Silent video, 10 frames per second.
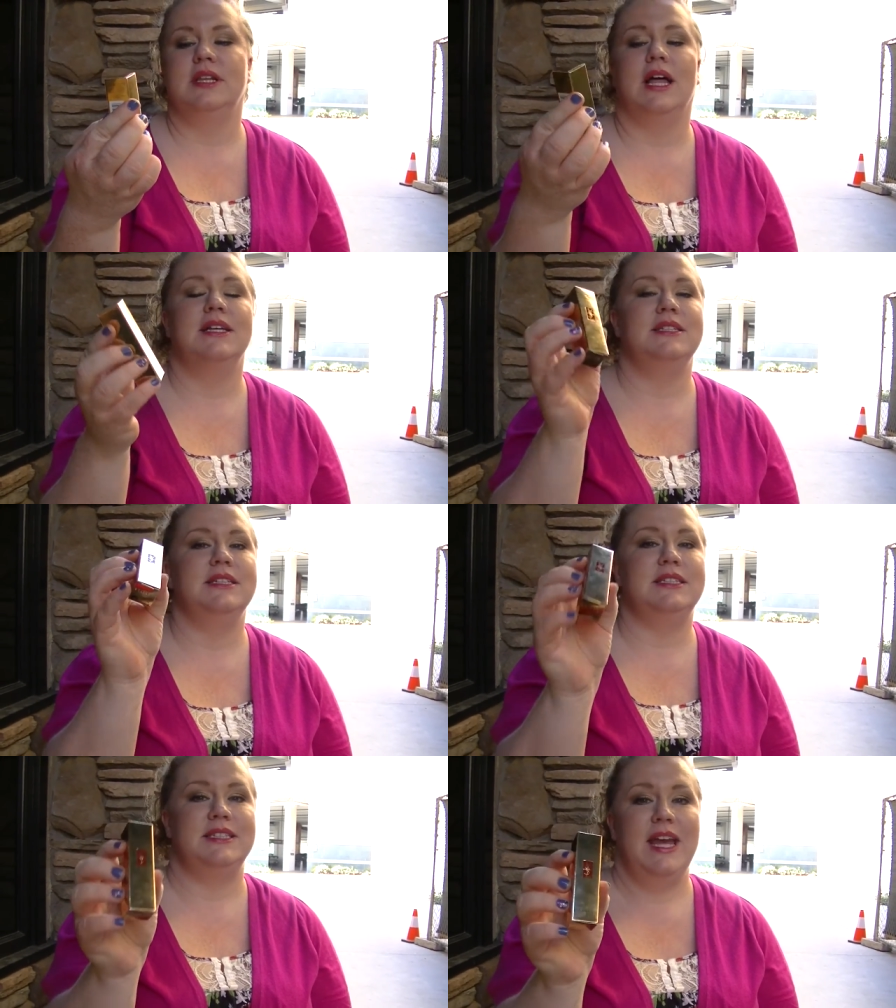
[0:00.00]
Glossy
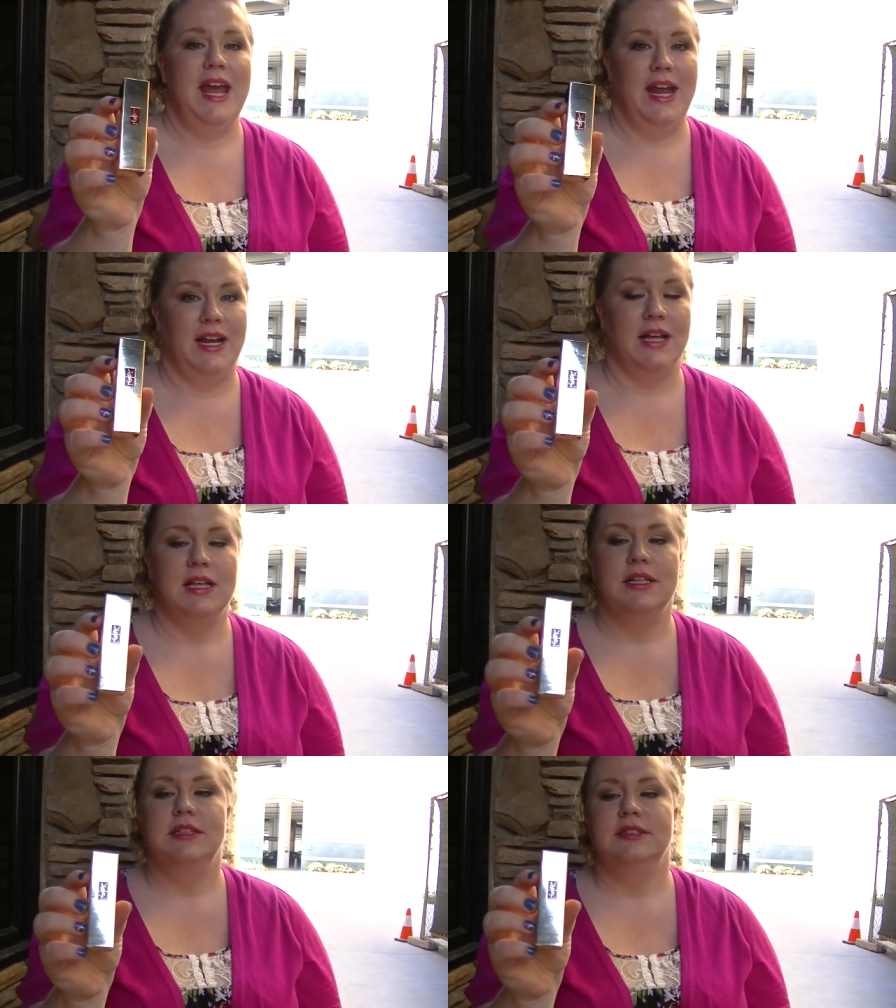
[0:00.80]
Stain.
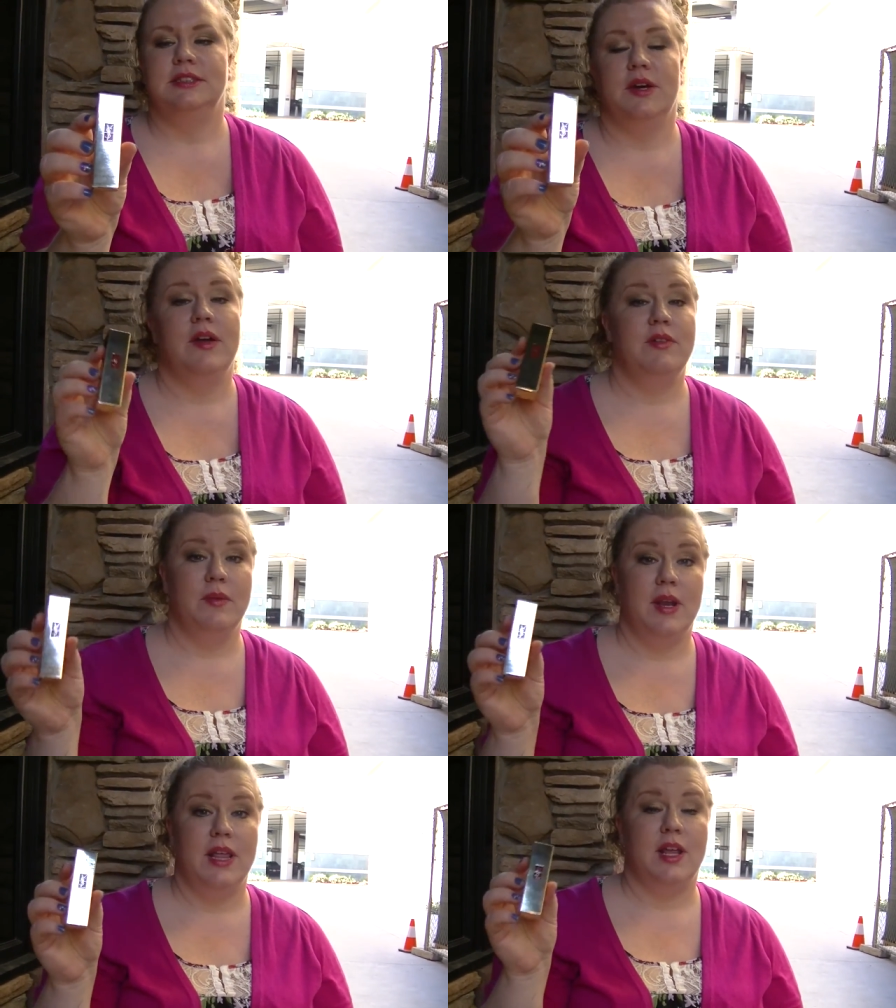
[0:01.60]
So
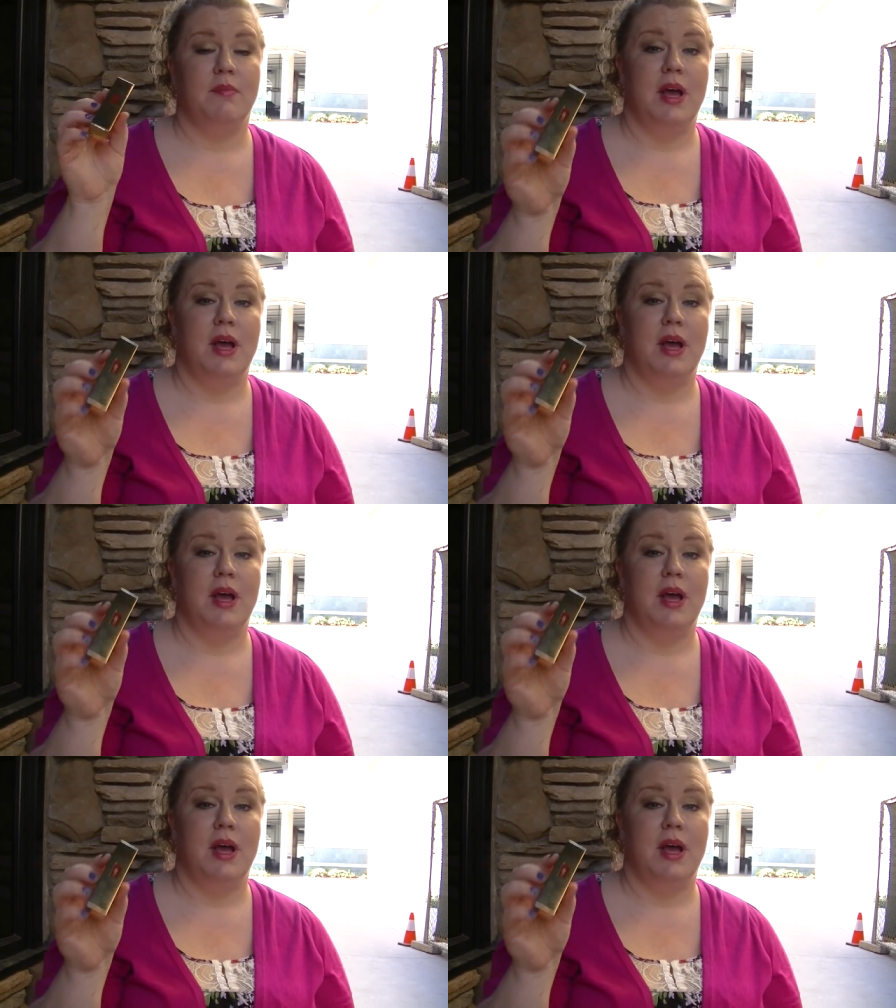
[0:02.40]
everyone and their